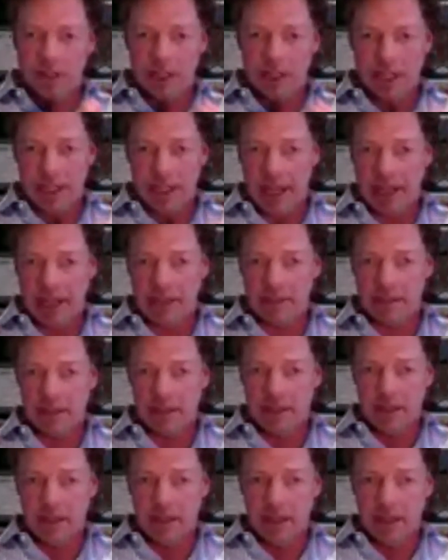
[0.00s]
to connect,
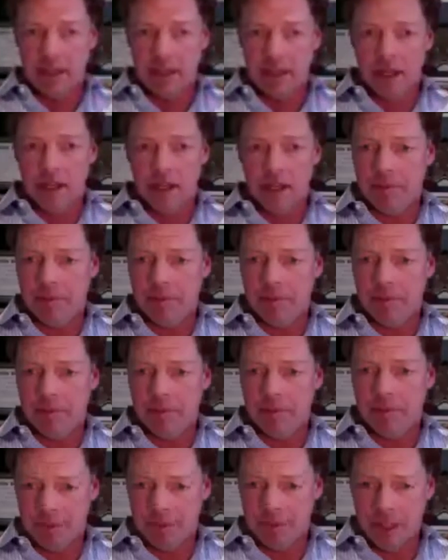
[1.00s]
enable, and
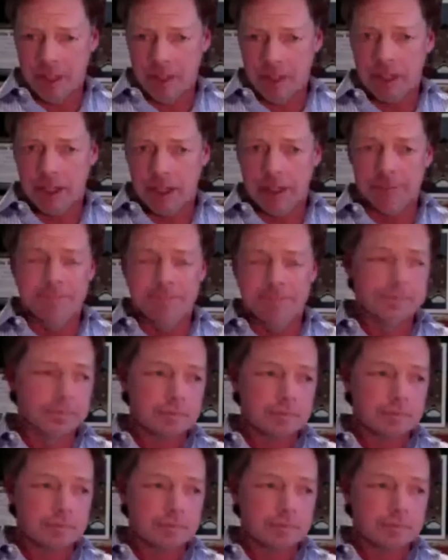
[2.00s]
empower the military.